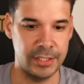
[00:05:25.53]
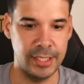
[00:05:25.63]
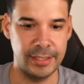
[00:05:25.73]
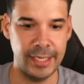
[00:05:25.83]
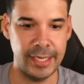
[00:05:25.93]
the
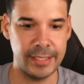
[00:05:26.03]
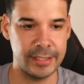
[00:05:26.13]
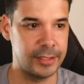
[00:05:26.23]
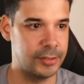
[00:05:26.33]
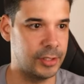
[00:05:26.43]

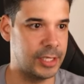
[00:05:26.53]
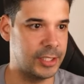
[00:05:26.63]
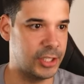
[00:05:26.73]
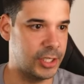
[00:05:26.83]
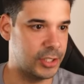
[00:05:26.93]
text, you can
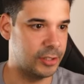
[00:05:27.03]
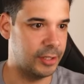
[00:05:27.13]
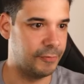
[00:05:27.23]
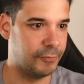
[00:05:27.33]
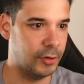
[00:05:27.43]
change the
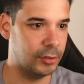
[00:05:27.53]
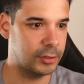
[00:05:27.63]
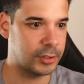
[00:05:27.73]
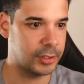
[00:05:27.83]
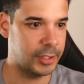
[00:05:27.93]

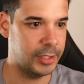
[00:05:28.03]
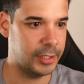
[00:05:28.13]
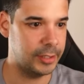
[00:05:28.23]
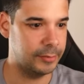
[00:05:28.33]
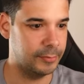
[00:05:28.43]
fonts
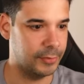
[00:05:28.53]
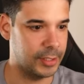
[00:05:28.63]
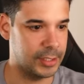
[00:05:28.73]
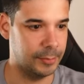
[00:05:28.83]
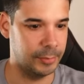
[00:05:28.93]
here. For
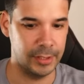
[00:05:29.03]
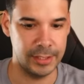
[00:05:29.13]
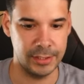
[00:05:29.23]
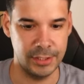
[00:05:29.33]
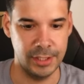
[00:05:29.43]
example,
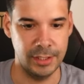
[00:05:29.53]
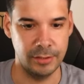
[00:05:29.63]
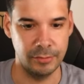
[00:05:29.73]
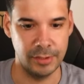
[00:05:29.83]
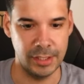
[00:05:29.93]
let's change it
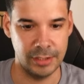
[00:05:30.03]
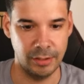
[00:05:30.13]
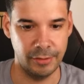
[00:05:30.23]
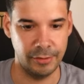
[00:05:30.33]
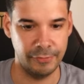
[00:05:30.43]
to this
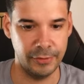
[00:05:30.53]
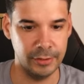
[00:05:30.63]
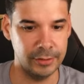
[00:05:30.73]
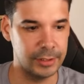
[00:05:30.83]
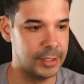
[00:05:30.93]
other
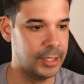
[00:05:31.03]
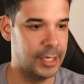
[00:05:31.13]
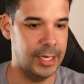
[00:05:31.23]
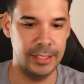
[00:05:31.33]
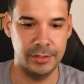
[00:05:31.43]
font,
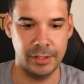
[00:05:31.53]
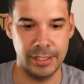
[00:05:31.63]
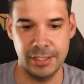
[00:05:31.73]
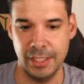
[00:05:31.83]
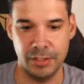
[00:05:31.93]
and you can
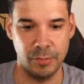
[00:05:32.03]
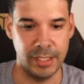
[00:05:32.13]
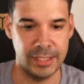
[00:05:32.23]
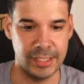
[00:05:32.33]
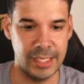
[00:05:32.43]
change what
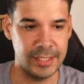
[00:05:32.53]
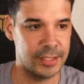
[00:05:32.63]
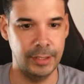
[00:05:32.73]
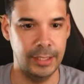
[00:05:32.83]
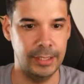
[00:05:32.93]
it
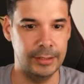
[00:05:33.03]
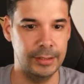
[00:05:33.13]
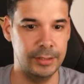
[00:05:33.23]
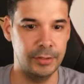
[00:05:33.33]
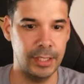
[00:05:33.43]
says.
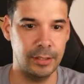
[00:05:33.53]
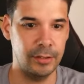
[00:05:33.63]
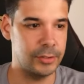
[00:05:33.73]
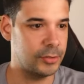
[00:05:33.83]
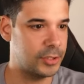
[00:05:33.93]
And you can
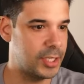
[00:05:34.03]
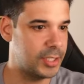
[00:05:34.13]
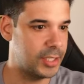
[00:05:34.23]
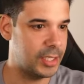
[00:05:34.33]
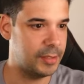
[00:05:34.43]
also change
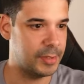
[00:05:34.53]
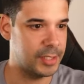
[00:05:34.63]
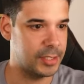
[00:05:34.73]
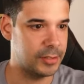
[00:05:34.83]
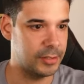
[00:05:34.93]
the
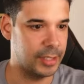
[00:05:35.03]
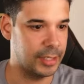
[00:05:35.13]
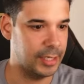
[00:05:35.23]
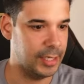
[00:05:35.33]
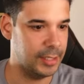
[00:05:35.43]
images. You can
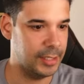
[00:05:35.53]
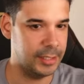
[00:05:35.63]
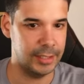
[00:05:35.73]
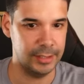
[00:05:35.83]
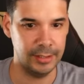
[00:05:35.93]
edit,
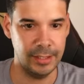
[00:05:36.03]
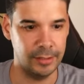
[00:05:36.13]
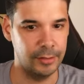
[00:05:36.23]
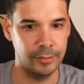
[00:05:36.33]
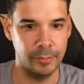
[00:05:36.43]
and I don't
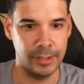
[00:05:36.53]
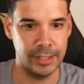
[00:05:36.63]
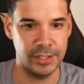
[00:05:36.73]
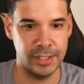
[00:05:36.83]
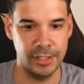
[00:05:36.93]
know, we can
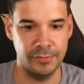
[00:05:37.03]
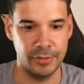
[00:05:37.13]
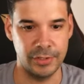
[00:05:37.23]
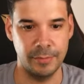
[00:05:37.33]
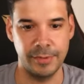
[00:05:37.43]
change it for
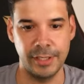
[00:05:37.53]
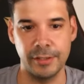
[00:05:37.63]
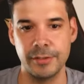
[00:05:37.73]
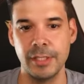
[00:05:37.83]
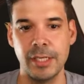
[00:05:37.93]
something
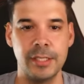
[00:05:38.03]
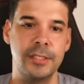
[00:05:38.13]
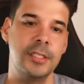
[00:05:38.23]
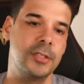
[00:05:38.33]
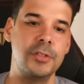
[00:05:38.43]
else.
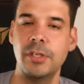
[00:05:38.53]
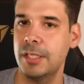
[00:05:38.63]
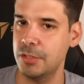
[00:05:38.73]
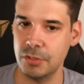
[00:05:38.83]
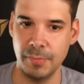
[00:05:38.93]
See, so you can
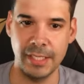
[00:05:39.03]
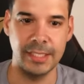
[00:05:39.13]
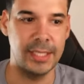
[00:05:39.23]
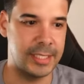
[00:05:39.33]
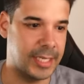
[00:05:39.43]
just make the
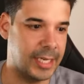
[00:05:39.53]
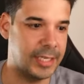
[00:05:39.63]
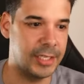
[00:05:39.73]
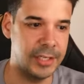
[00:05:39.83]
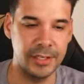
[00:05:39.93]
design
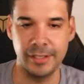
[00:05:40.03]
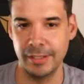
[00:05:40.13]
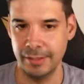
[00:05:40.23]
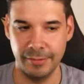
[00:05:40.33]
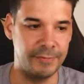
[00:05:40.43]
here
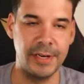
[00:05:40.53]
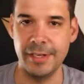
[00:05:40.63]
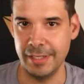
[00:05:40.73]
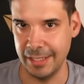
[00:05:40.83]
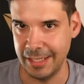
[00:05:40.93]

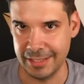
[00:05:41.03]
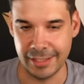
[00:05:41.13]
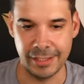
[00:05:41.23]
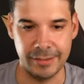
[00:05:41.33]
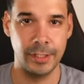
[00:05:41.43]
very
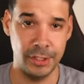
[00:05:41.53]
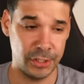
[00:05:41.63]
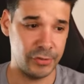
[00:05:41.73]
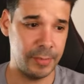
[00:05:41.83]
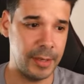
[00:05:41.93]
easily.
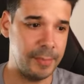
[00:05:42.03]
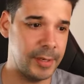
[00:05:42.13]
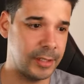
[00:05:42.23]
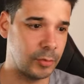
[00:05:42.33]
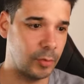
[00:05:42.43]
Just remember
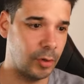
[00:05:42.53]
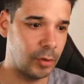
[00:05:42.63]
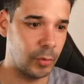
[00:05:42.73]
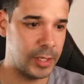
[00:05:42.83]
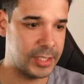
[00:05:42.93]
to
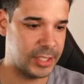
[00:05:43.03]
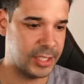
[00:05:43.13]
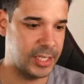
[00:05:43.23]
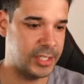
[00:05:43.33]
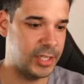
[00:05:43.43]
always
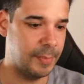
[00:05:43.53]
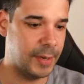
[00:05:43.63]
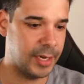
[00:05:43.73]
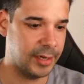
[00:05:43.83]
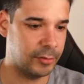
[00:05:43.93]
change the
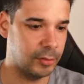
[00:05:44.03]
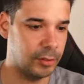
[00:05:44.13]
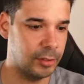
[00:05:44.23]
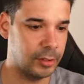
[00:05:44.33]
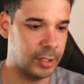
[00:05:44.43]
background
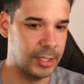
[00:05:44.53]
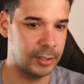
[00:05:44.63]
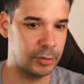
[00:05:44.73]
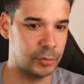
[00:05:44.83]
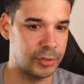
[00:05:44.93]
color
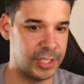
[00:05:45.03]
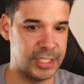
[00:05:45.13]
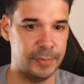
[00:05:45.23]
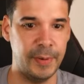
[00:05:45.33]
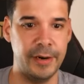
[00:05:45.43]
to
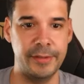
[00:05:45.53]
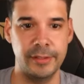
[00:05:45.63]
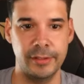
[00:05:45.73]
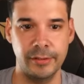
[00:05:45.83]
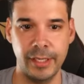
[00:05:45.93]
transparent,
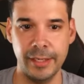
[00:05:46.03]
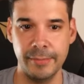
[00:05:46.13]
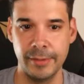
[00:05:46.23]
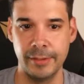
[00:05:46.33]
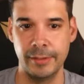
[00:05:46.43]
okay?
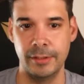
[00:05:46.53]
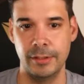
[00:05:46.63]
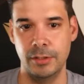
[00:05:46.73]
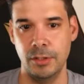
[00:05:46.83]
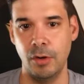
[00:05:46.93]

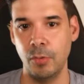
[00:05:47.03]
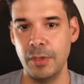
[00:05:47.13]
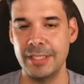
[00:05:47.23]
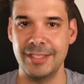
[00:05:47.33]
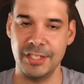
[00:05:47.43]

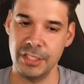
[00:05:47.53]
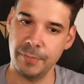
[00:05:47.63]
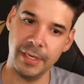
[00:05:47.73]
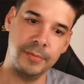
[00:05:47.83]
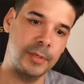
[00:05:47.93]
Always
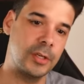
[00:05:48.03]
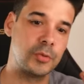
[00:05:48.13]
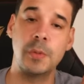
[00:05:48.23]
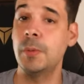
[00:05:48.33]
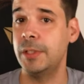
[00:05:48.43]
transparent, because
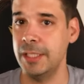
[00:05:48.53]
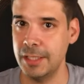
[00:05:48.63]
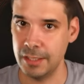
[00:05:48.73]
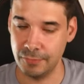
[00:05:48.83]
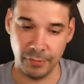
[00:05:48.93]
we will need
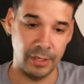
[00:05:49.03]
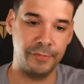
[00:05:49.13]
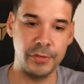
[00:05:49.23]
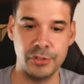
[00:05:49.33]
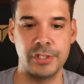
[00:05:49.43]
this for a
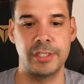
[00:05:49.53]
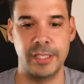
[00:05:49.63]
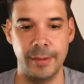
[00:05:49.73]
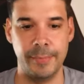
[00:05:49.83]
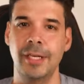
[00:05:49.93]
future
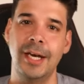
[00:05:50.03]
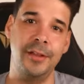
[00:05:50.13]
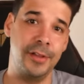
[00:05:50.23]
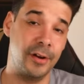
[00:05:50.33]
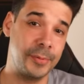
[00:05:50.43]
step.
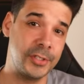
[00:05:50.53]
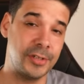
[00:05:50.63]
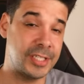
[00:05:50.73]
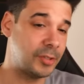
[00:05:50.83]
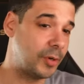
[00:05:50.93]
Another option
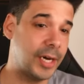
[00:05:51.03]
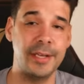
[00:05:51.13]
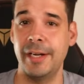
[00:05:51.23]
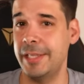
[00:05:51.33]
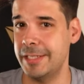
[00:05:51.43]
is to hire
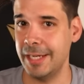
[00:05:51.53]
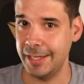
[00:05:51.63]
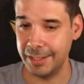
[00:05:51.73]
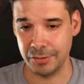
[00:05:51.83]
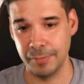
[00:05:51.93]
a
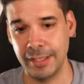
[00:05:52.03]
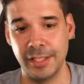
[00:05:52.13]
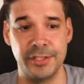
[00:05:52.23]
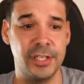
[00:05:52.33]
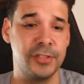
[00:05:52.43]
designer to make the
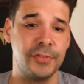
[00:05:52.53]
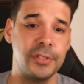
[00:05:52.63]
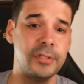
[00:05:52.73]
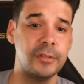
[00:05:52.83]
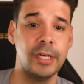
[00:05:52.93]
shirts for
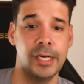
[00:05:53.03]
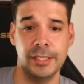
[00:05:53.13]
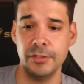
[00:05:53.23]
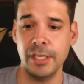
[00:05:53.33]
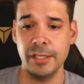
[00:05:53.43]
you, and
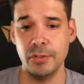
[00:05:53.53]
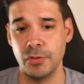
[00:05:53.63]
you can use